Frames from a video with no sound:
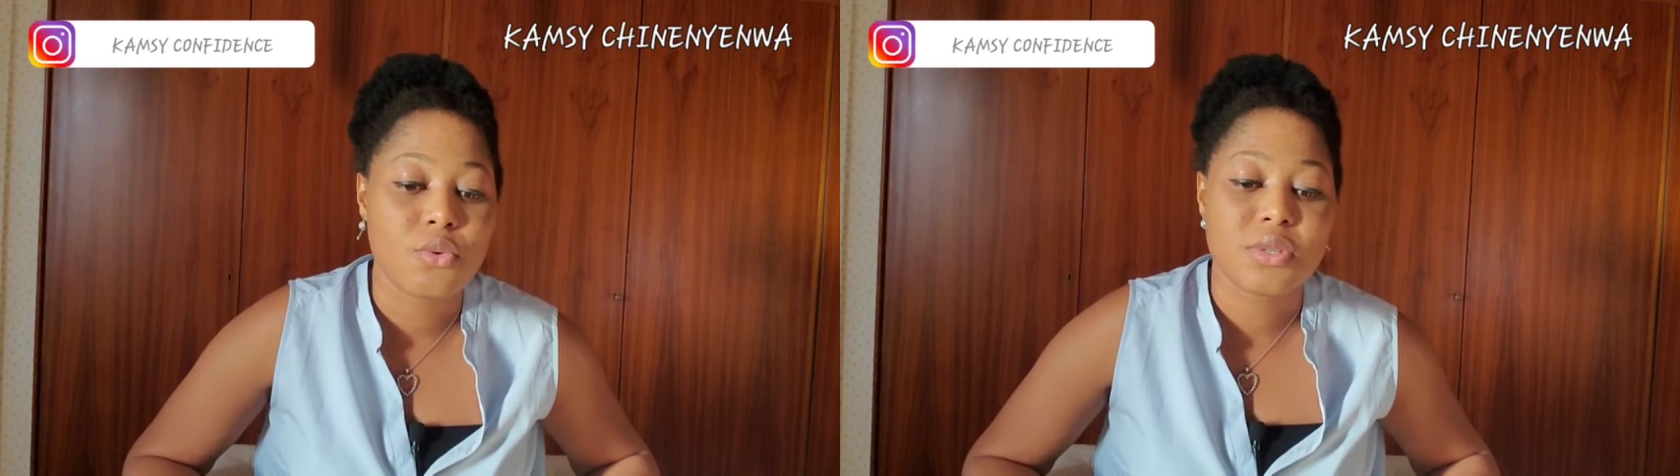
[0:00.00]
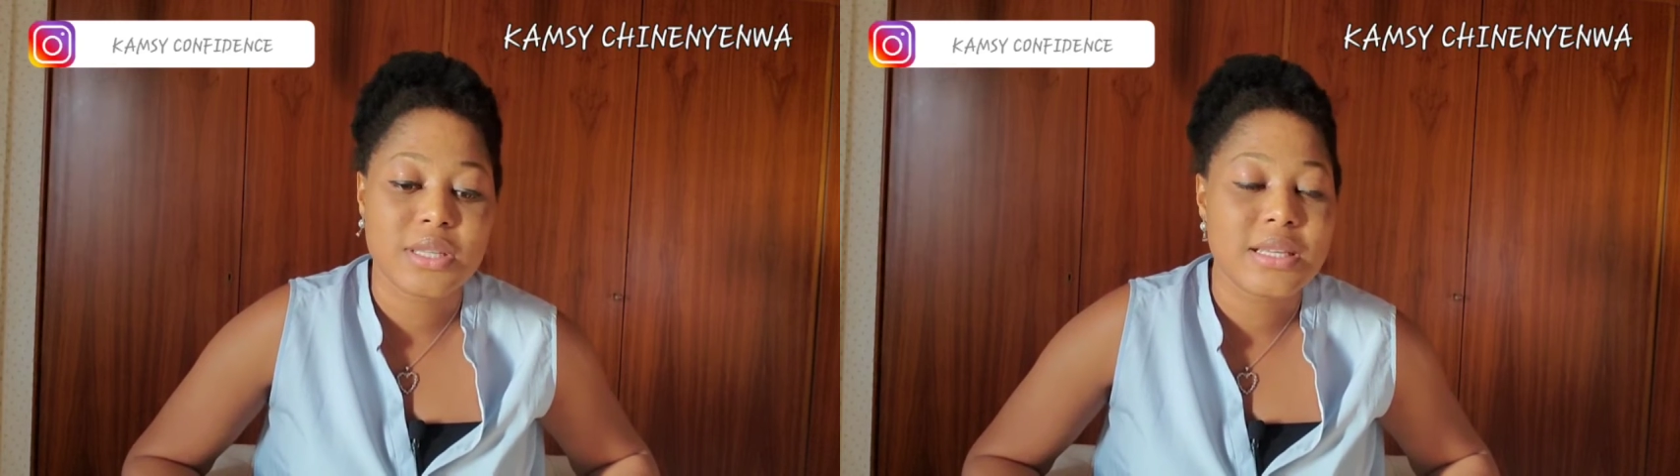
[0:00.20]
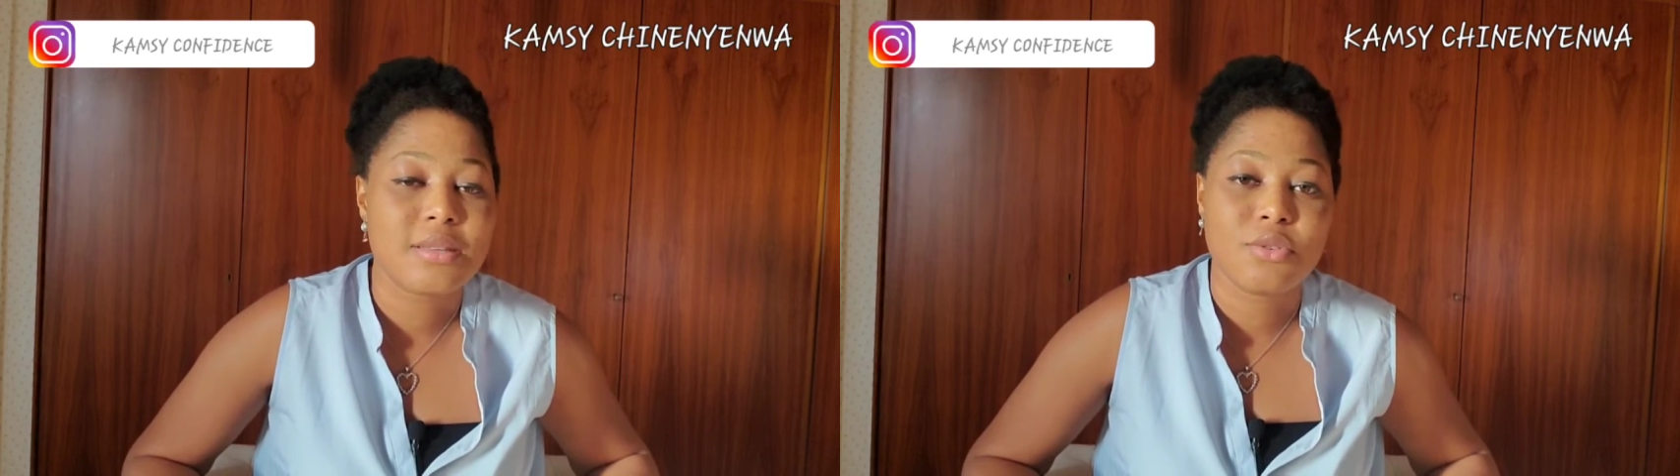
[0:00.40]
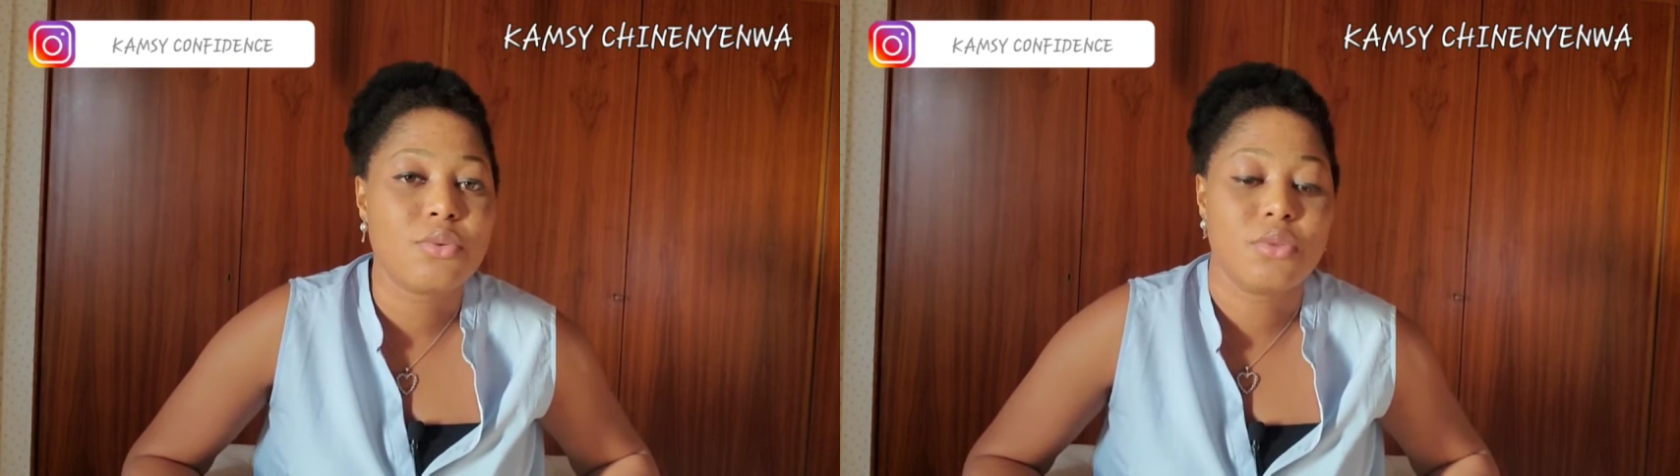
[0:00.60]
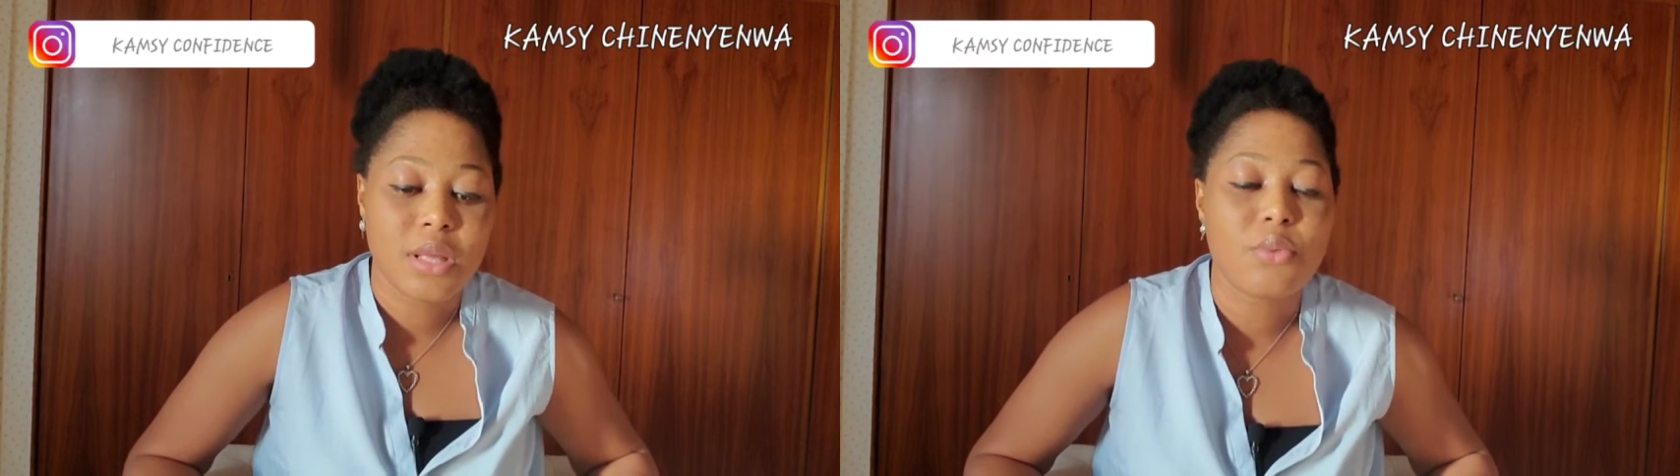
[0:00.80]
You see,
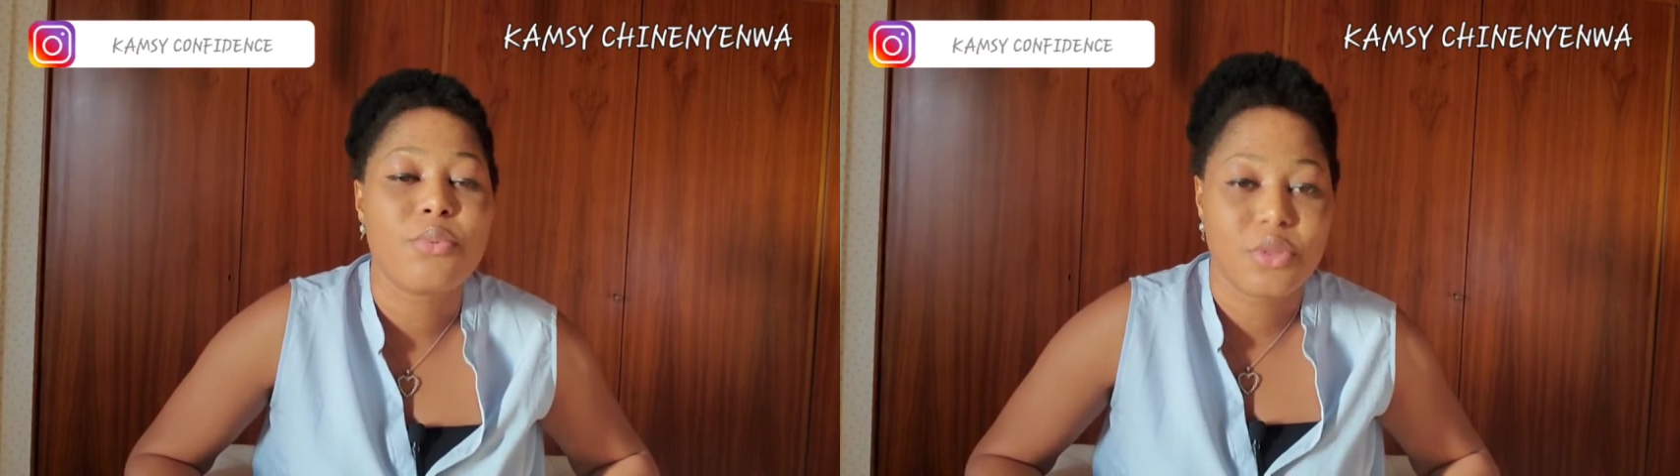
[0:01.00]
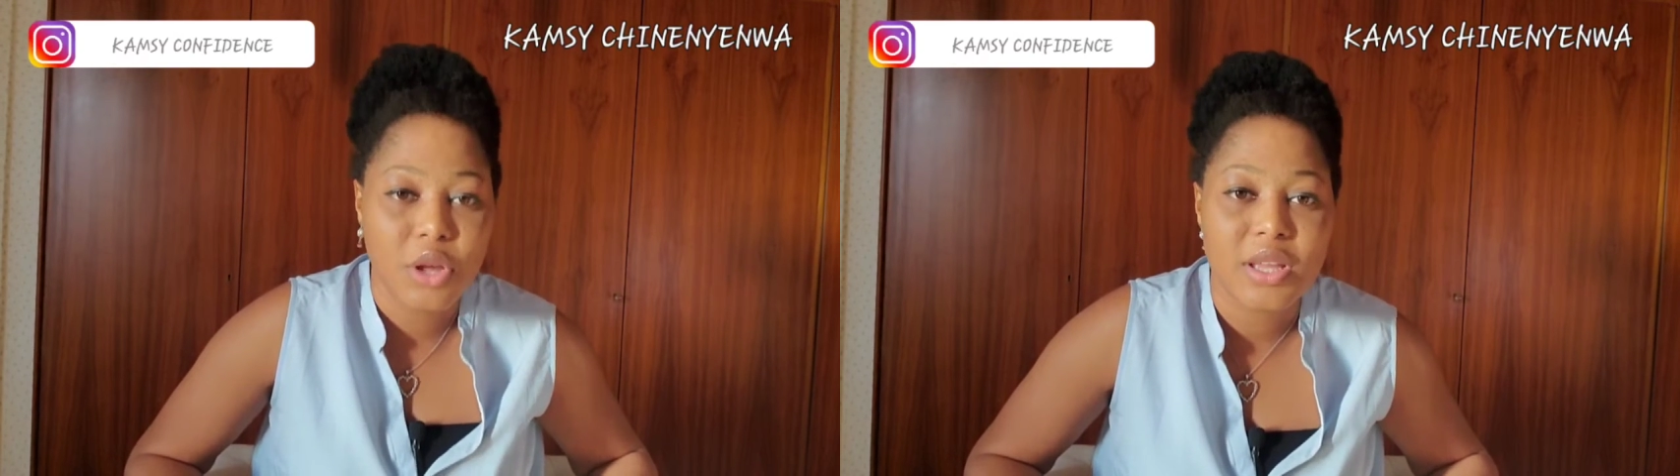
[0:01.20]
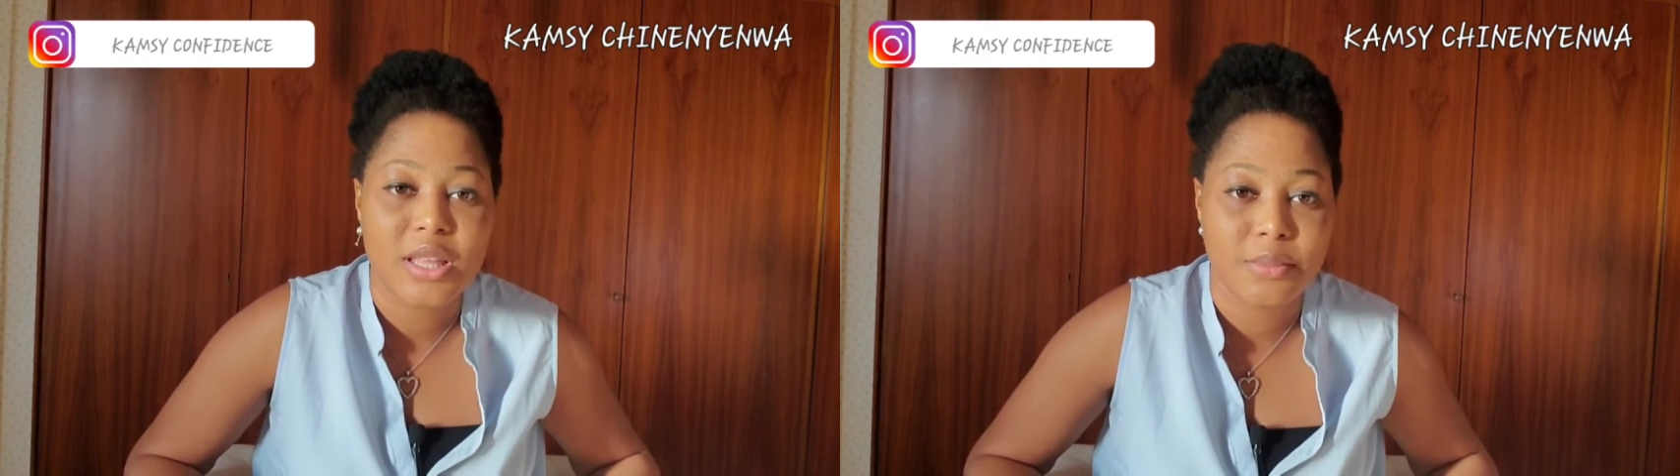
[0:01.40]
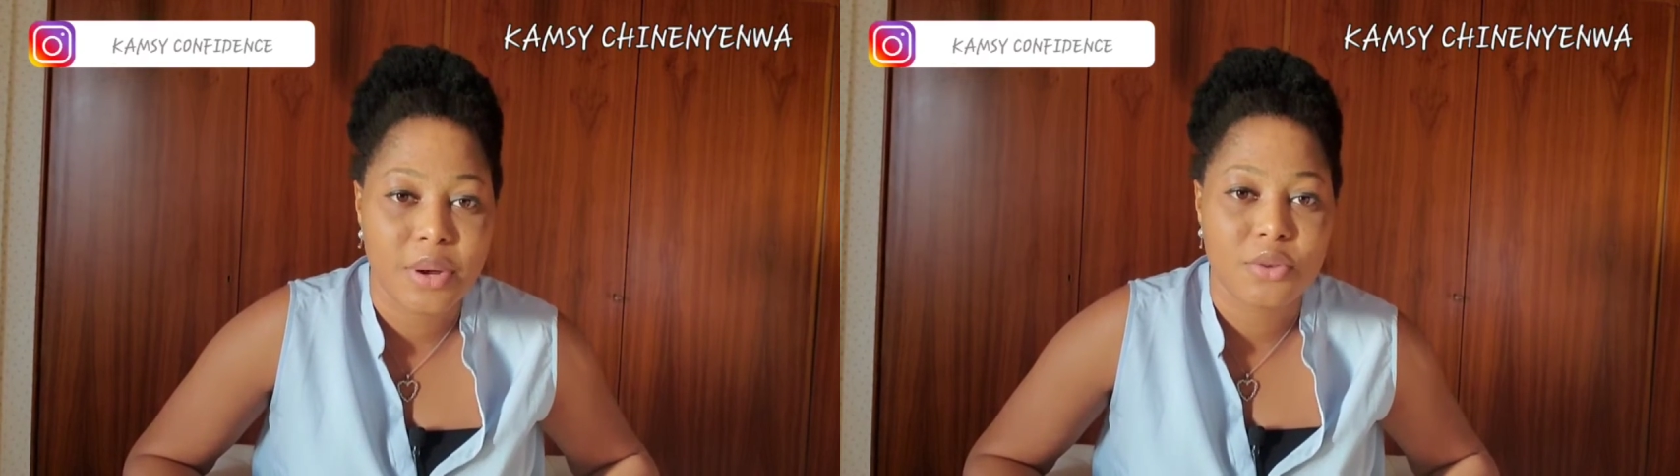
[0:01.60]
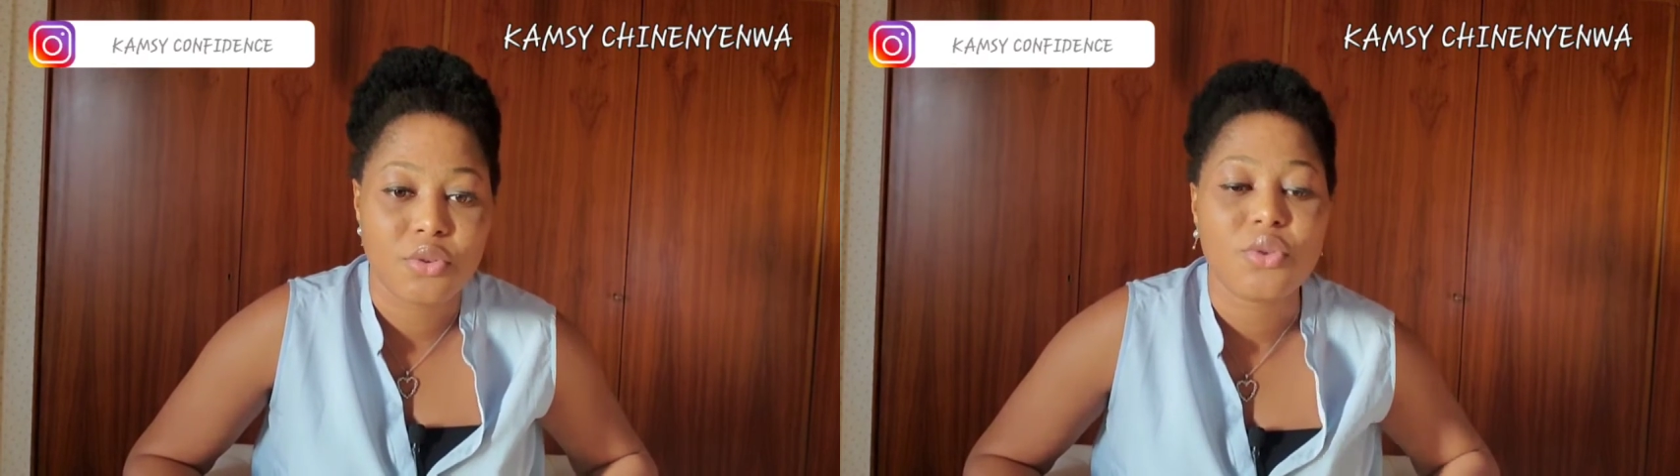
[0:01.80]
they will be talking
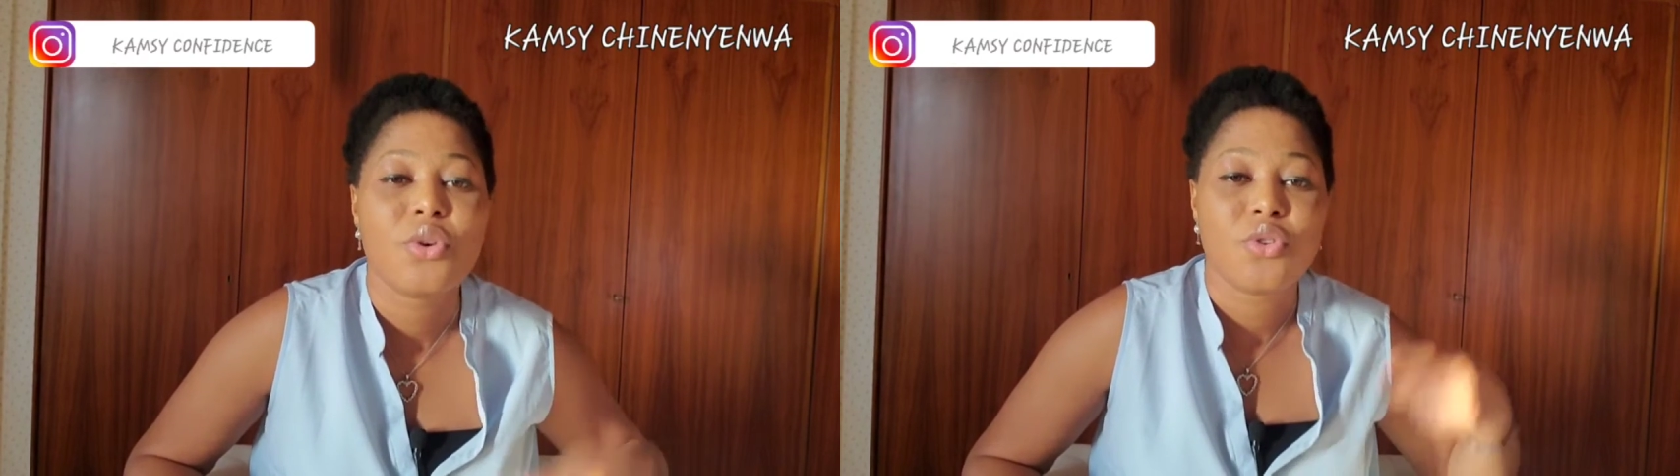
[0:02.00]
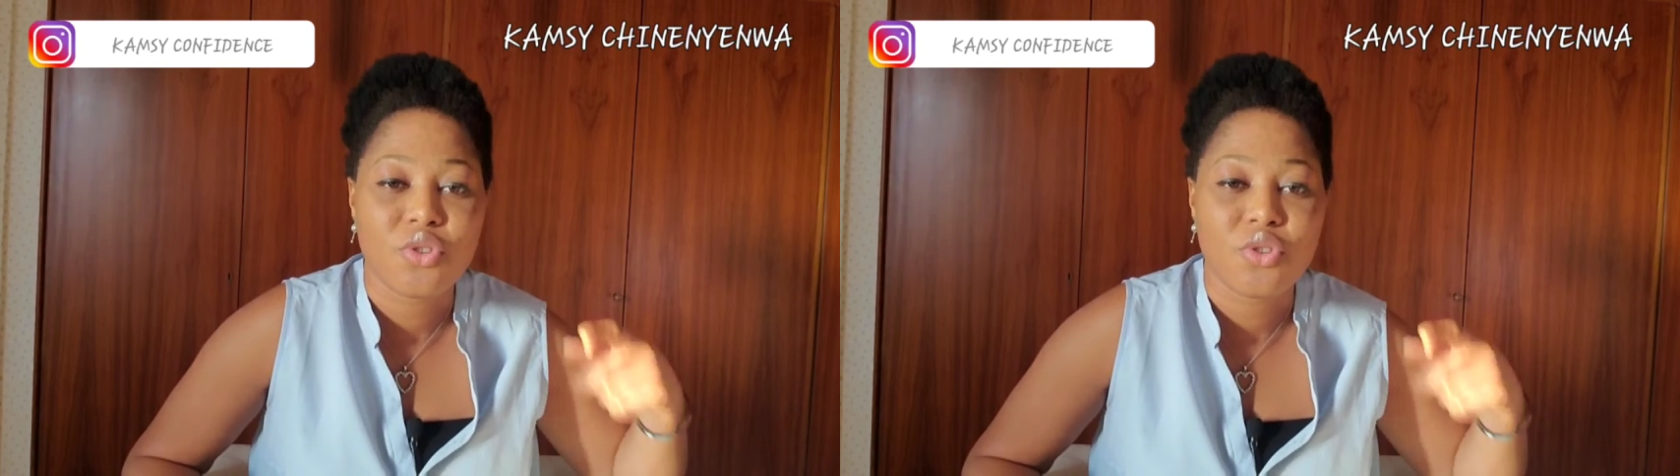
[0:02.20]
about you.